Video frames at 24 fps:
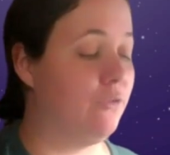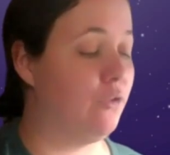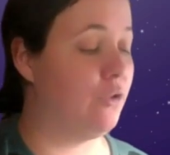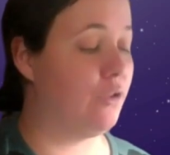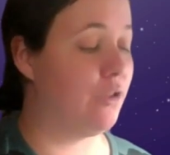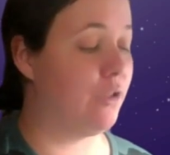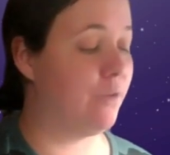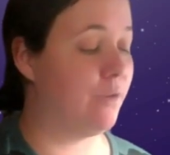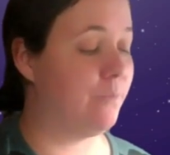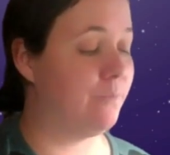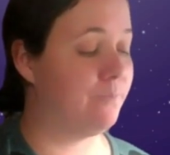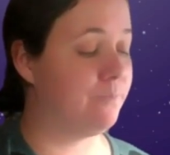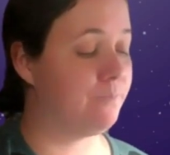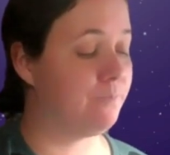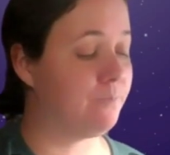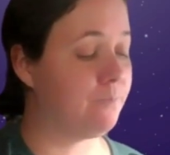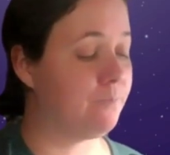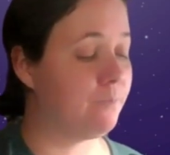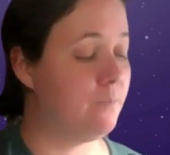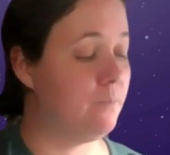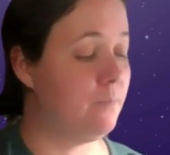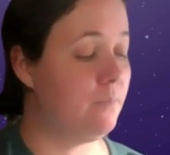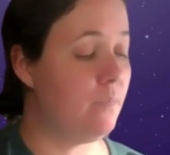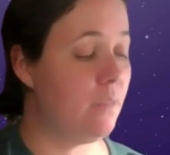further.
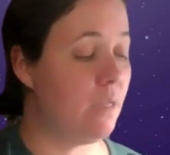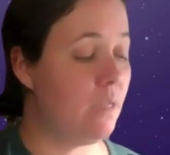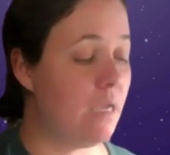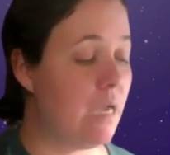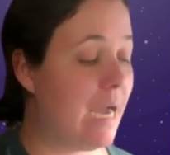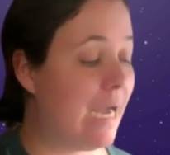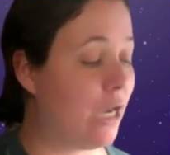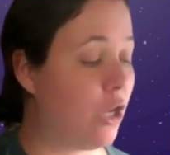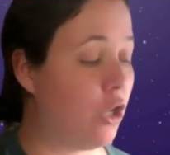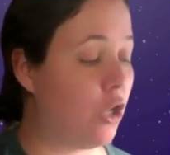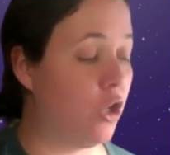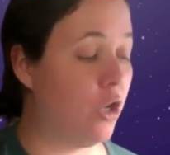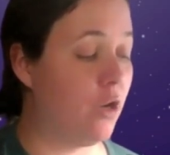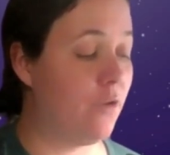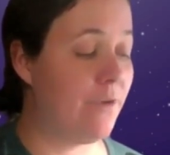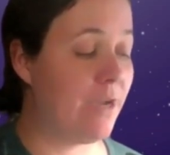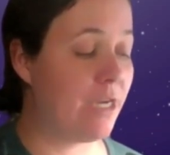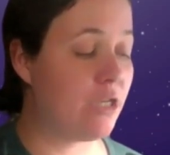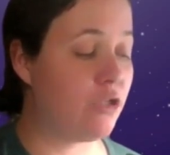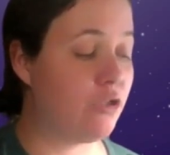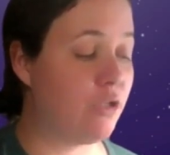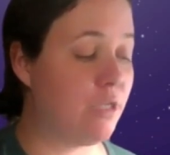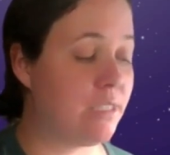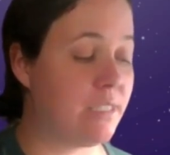I can't
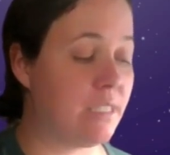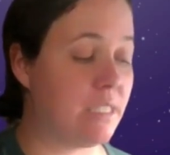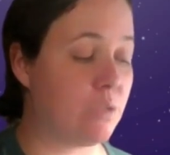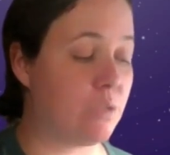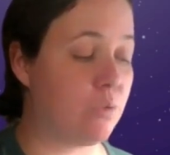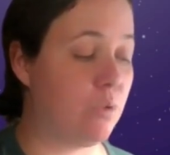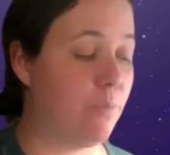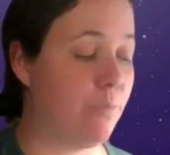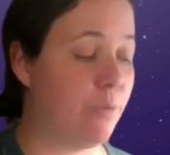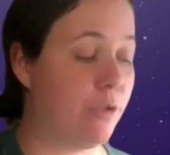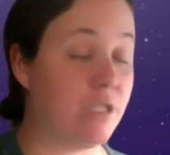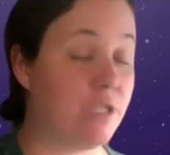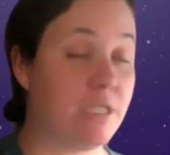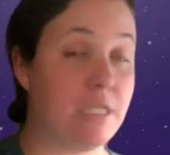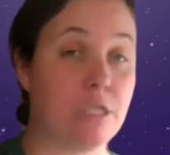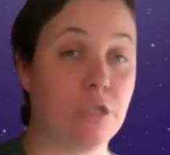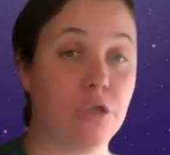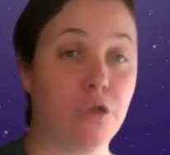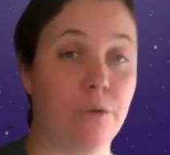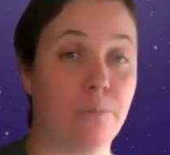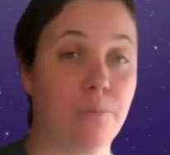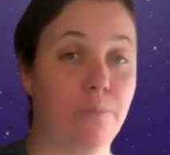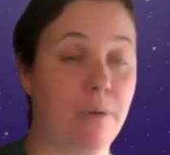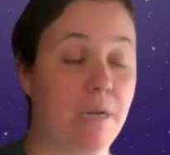factorize this one because it's
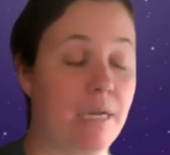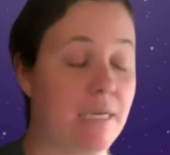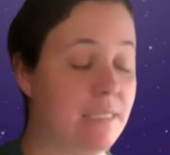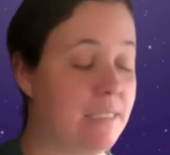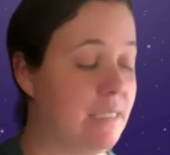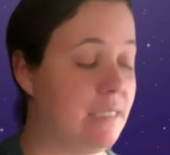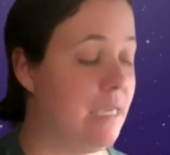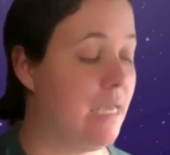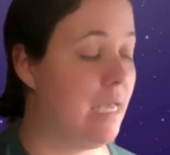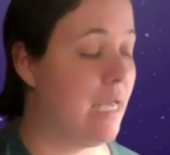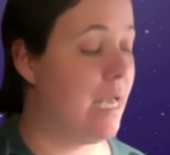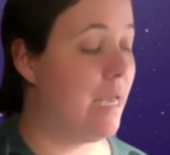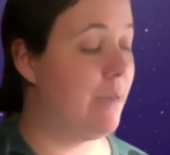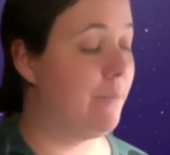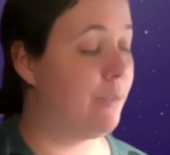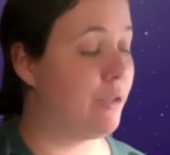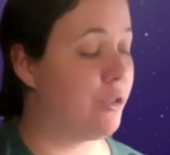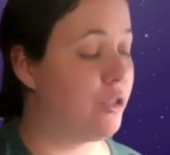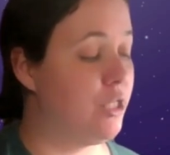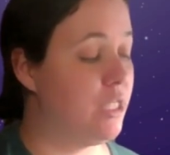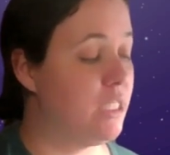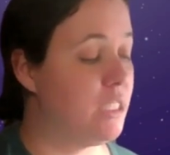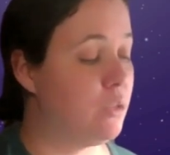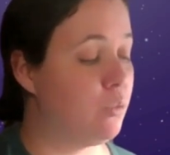got a plus, but
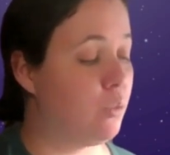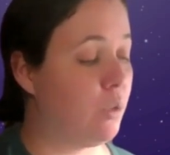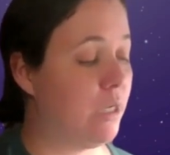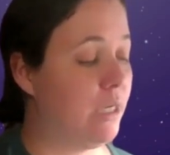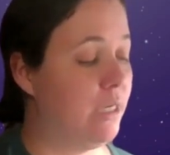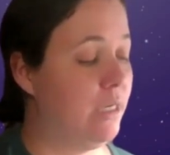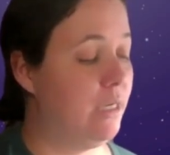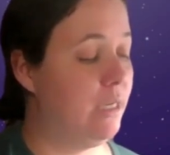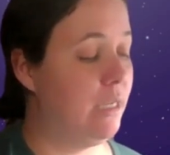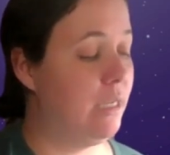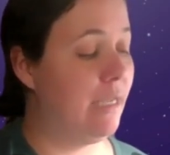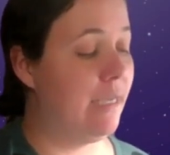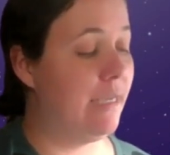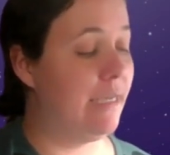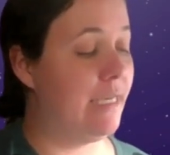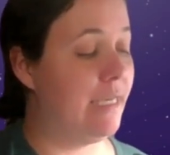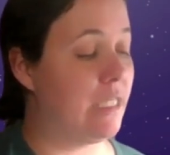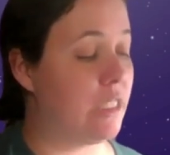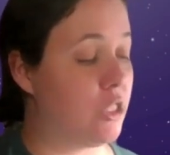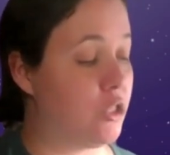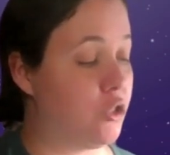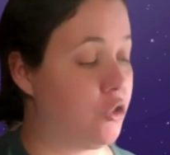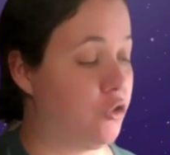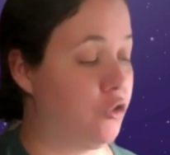this one
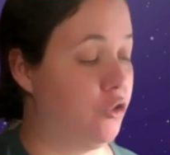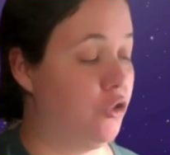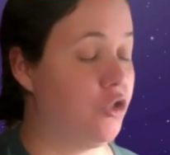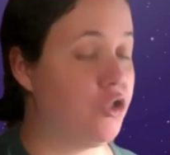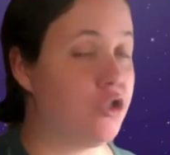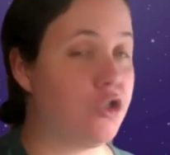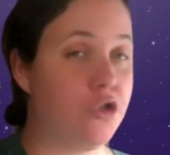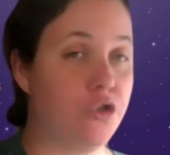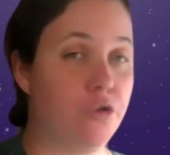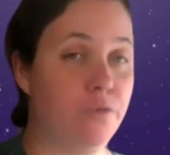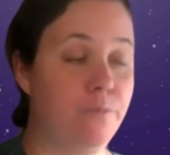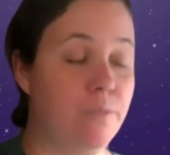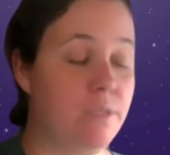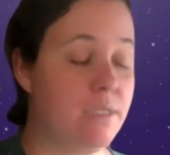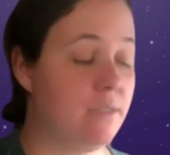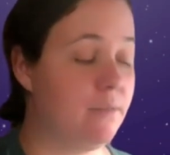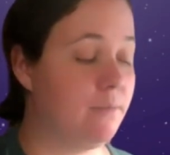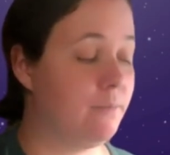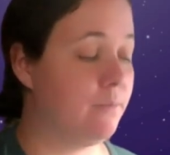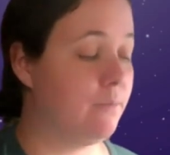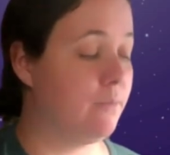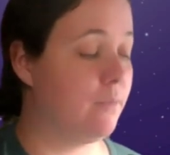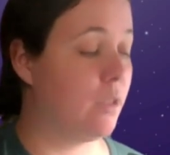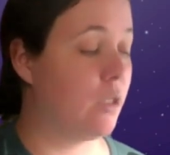is two terms
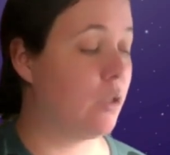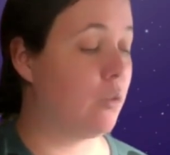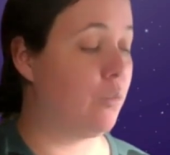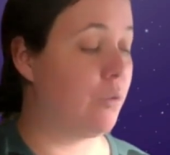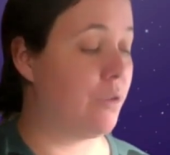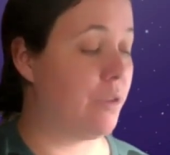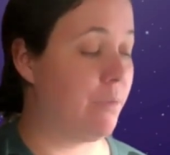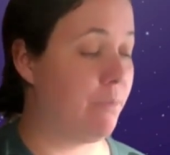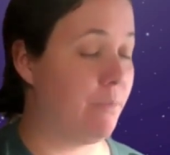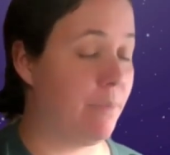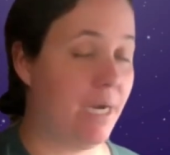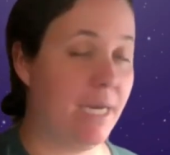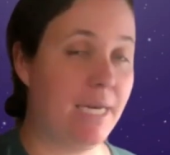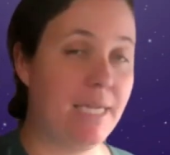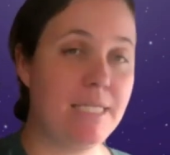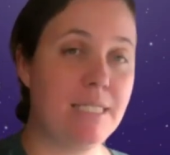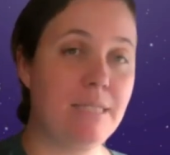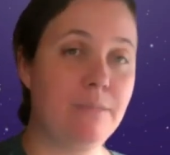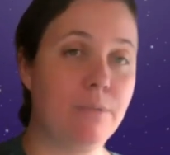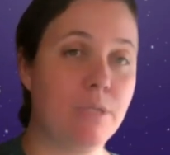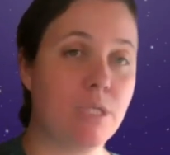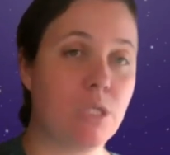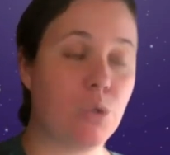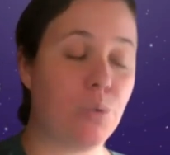with a minus
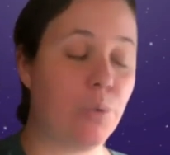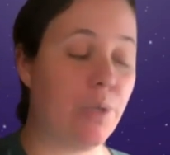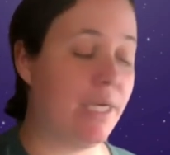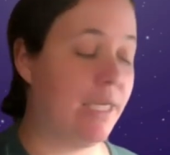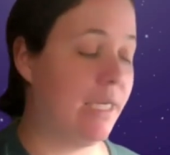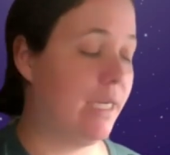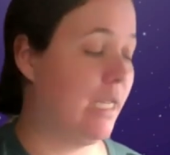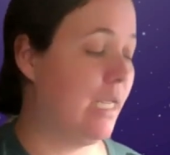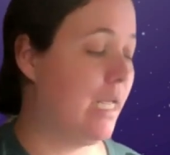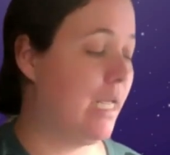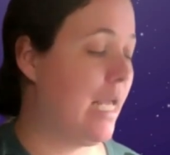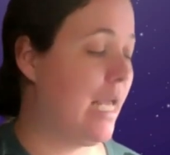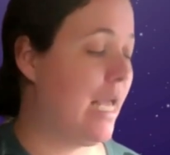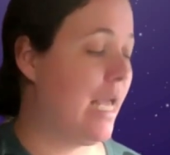in between.